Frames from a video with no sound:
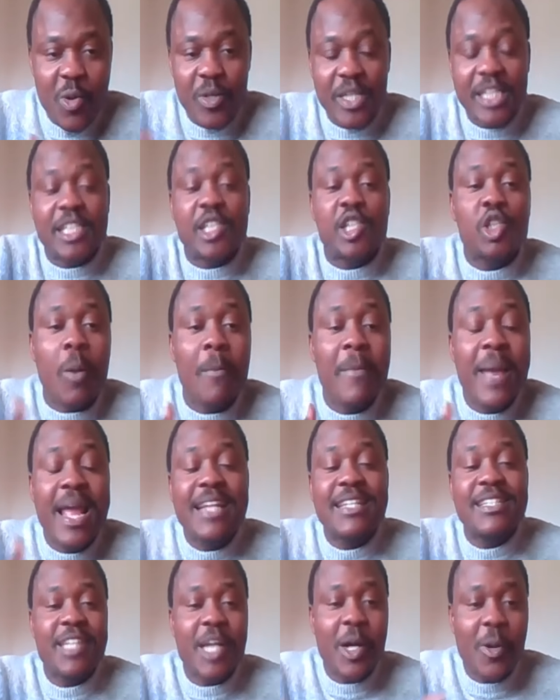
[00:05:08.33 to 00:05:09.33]
you know,
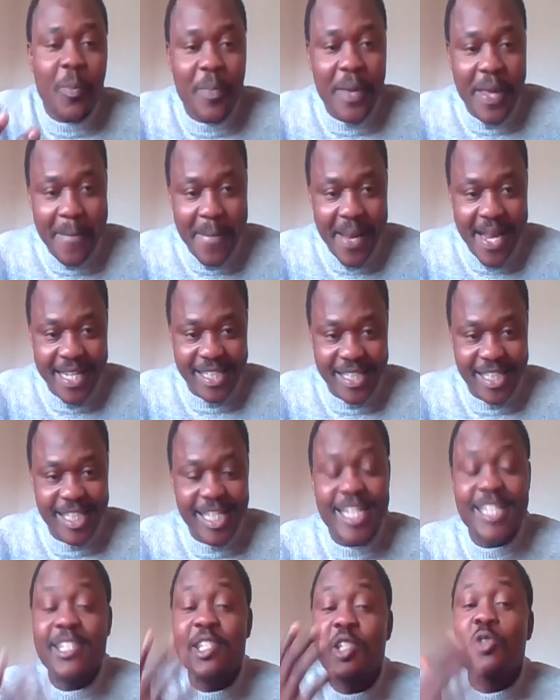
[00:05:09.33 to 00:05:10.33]
instrumental
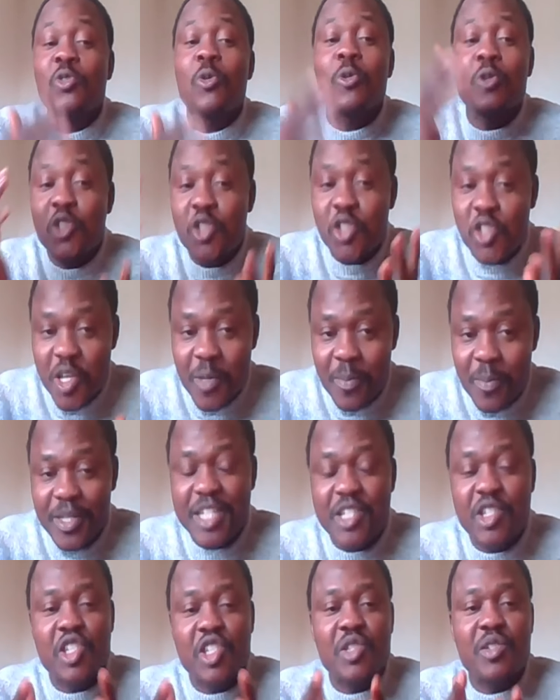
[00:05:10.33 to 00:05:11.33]
payment. It is so
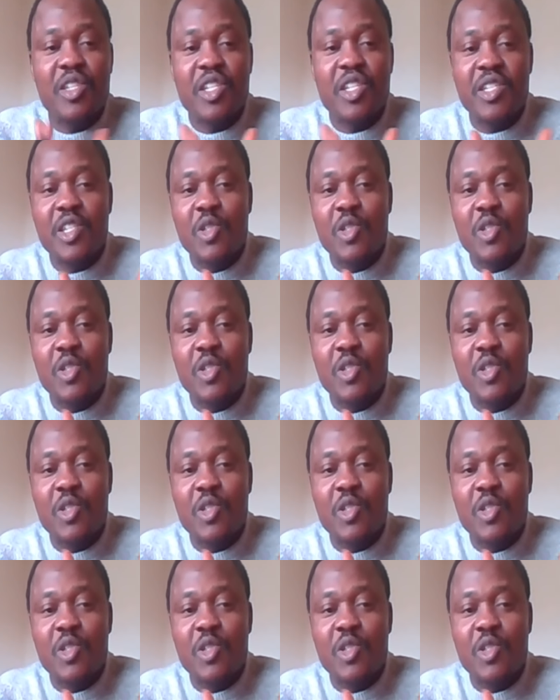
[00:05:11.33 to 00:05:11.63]
cheap. It